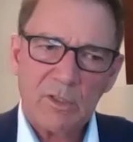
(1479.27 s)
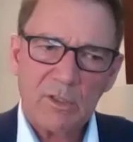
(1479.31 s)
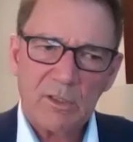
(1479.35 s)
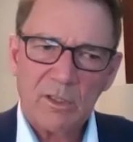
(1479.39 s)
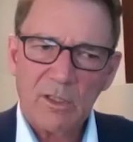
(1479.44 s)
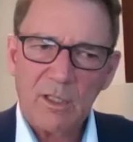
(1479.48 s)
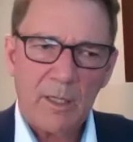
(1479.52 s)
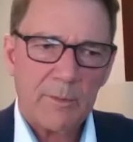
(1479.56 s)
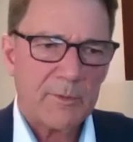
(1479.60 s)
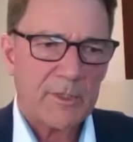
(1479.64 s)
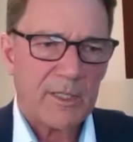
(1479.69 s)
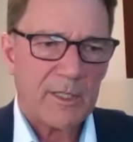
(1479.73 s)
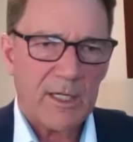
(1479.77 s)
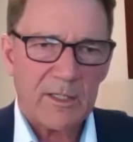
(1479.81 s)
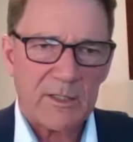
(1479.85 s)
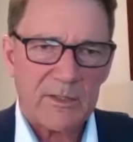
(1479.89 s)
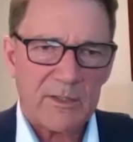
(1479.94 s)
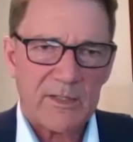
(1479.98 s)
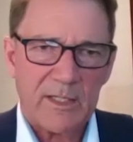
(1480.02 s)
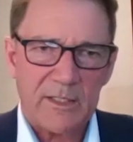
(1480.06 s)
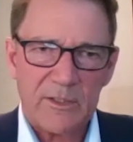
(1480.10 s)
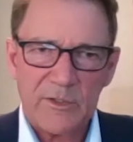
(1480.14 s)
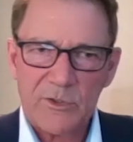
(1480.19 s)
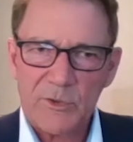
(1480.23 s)
Carbon
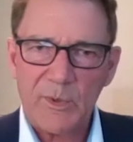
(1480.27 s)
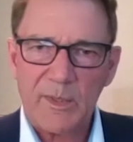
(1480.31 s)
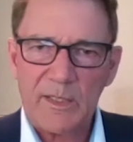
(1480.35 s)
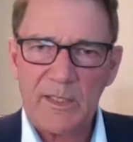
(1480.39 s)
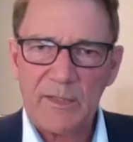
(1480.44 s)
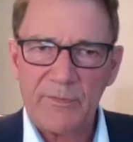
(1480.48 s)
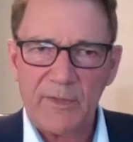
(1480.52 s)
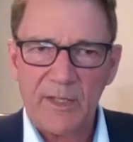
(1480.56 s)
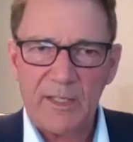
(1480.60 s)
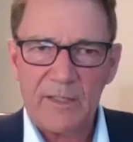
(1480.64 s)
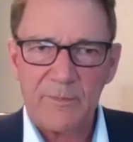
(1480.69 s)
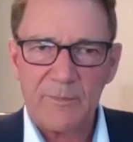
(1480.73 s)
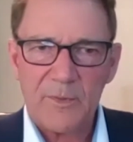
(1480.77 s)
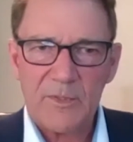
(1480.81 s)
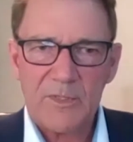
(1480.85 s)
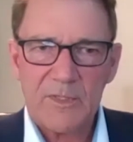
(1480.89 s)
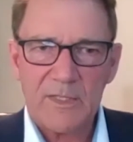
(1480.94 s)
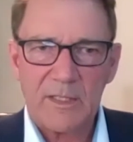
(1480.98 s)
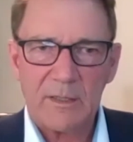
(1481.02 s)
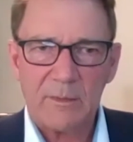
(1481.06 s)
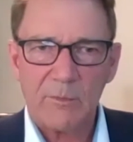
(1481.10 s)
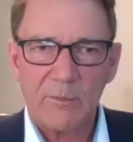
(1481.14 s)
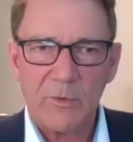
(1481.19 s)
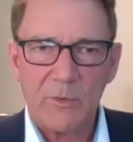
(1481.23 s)
dioxide is
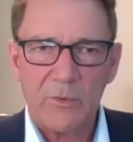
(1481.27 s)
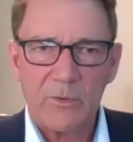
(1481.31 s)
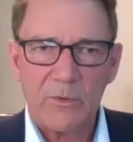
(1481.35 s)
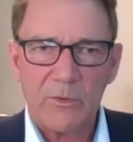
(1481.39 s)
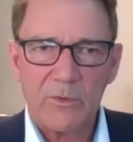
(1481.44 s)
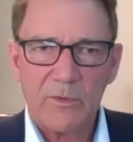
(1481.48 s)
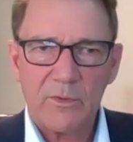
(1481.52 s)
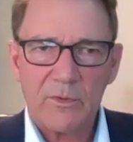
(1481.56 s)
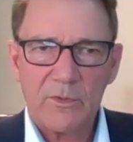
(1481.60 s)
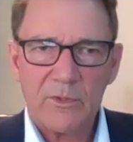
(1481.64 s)
25% more,